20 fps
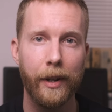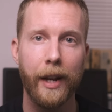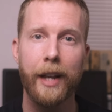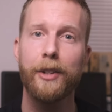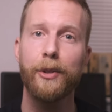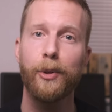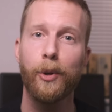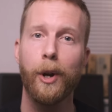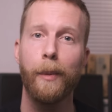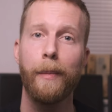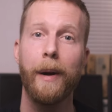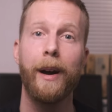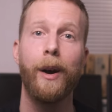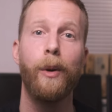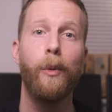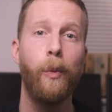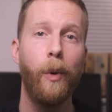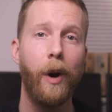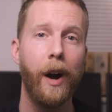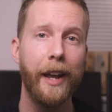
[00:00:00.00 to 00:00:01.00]
let's talk about
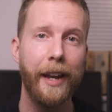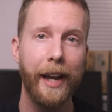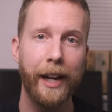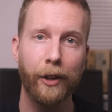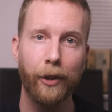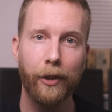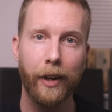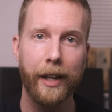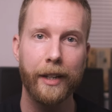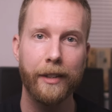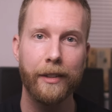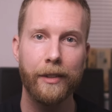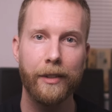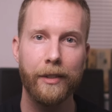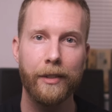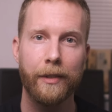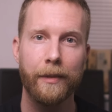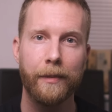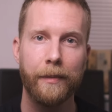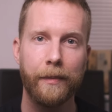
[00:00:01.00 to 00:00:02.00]
a wide angle
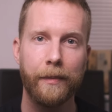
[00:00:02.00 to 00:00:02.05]
lens.